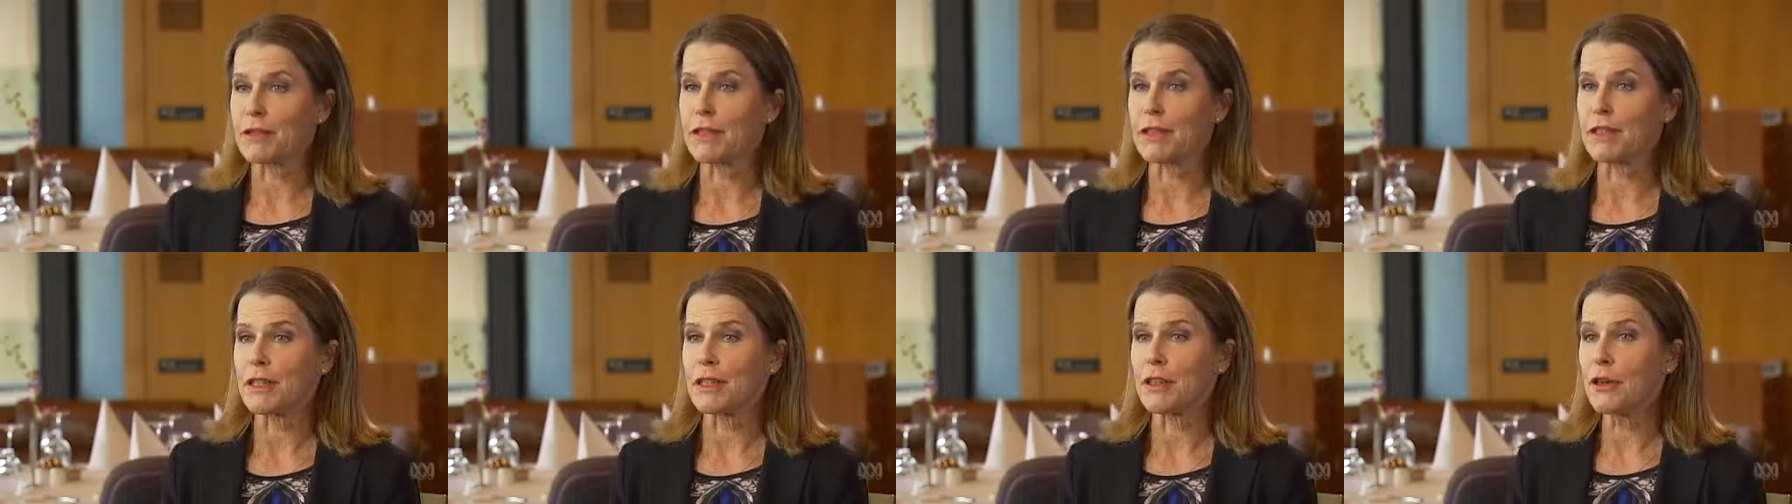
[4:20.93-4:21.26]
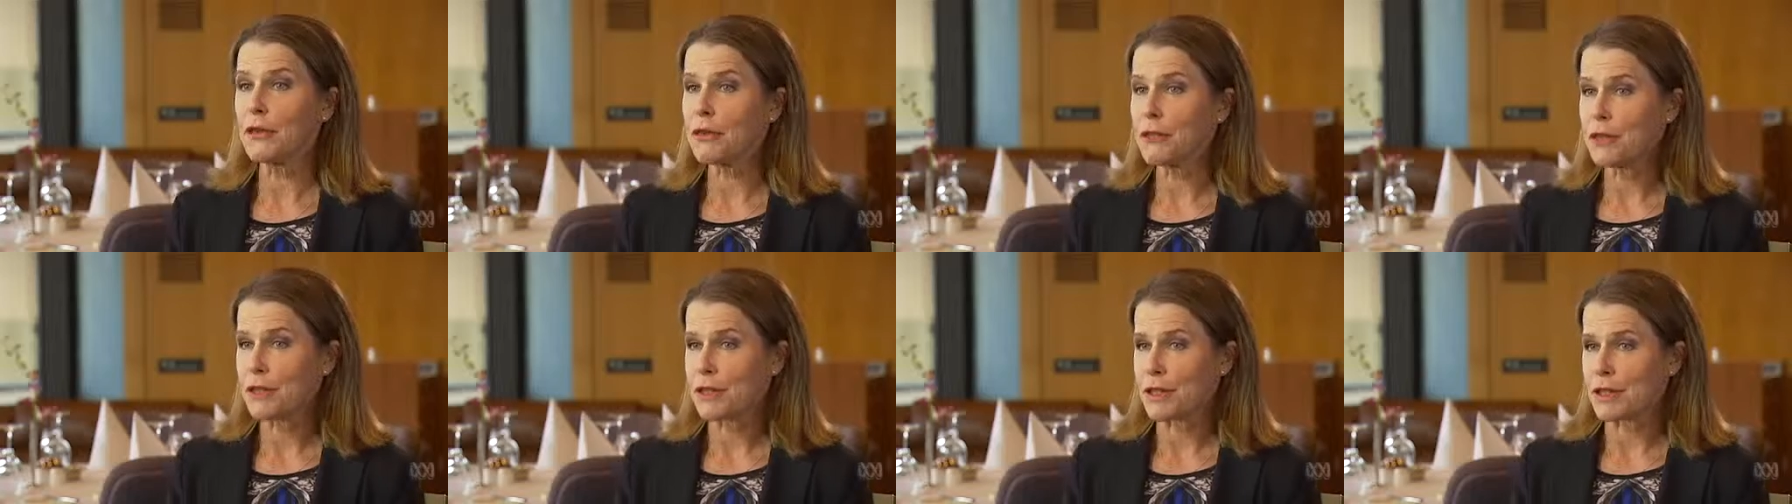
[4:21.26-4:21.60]
The
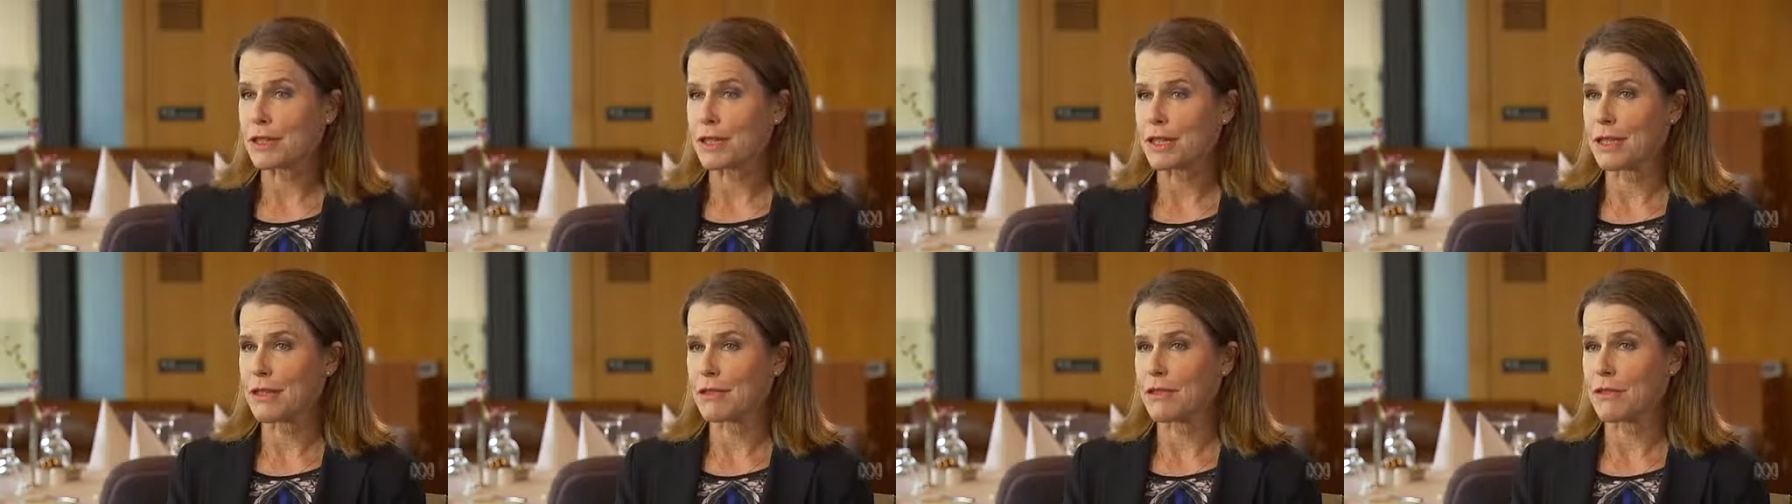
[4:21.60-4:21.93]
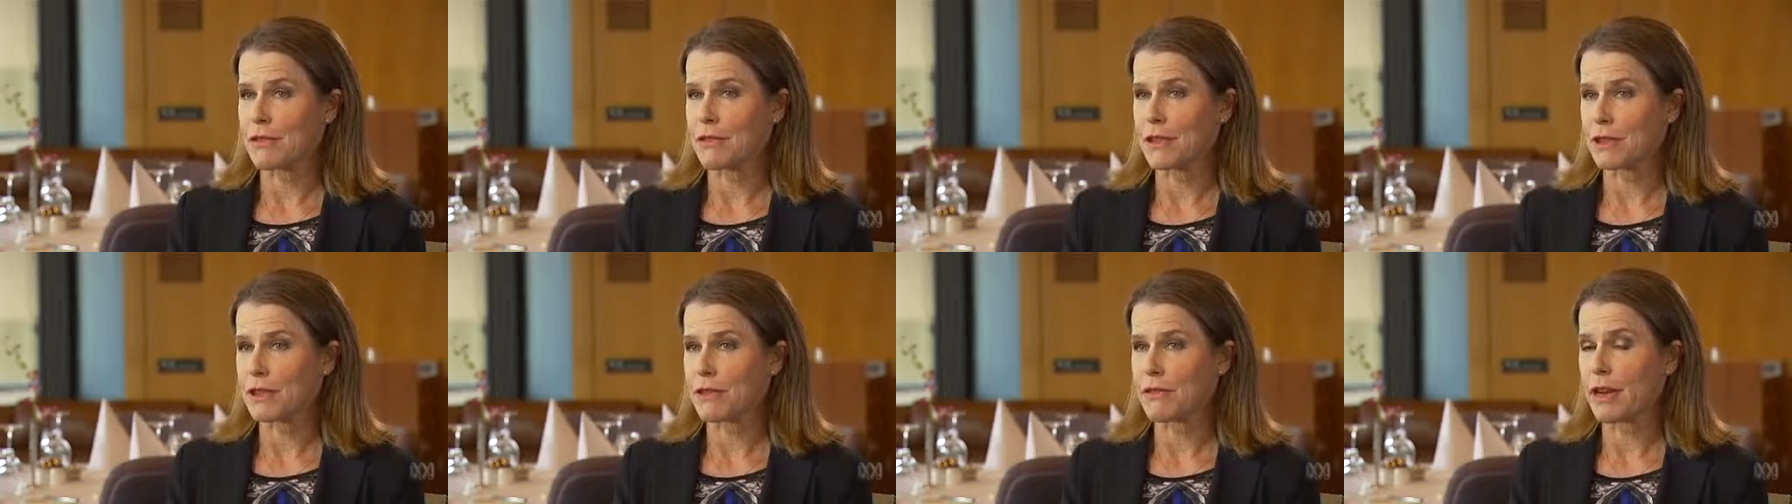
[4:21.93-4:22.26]
unions here
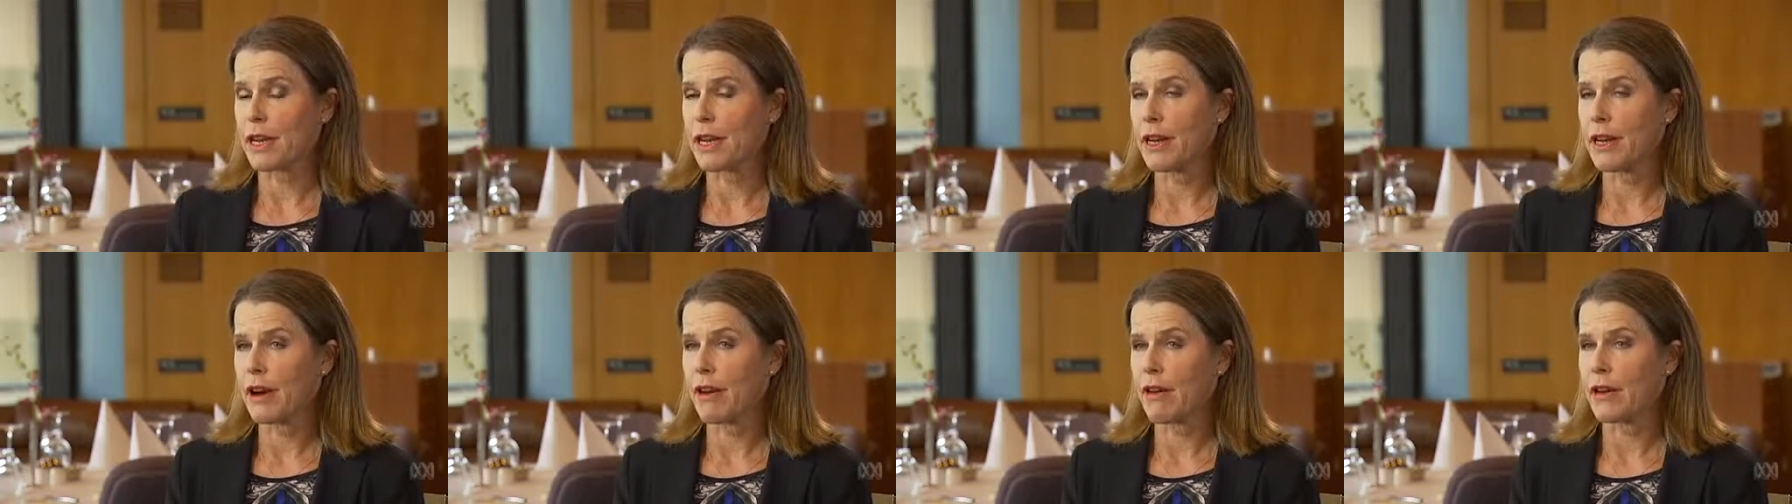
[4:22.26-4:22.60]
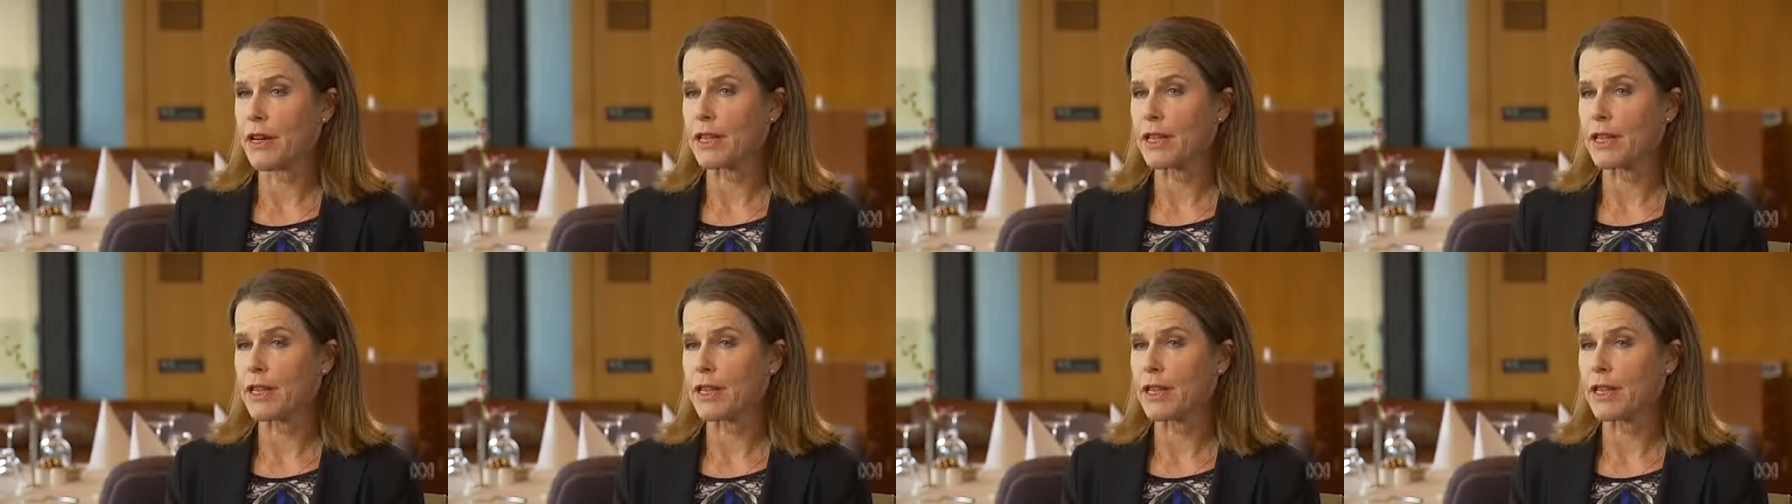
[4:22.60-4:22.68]
in Australia